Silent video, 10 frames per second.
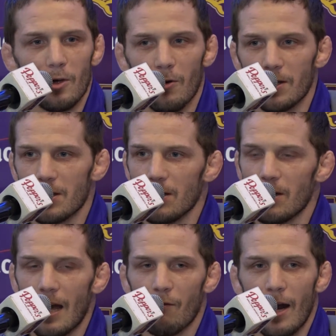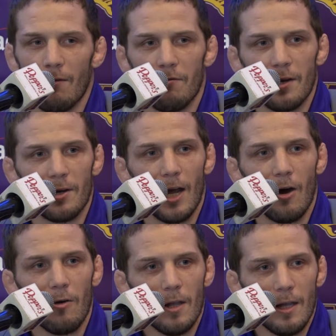You know, because you, you, never have it figured
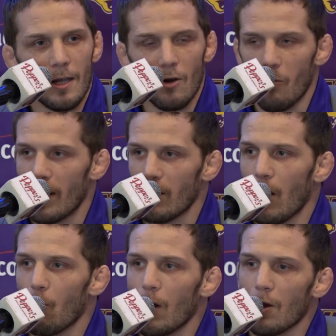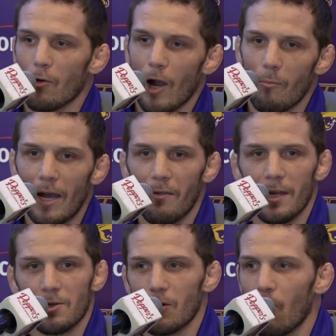out, and no matter how well or how bad
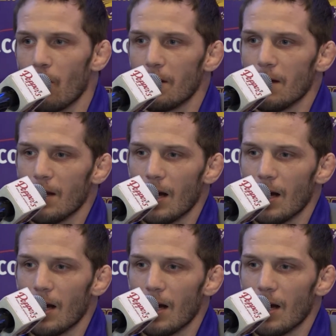things are going,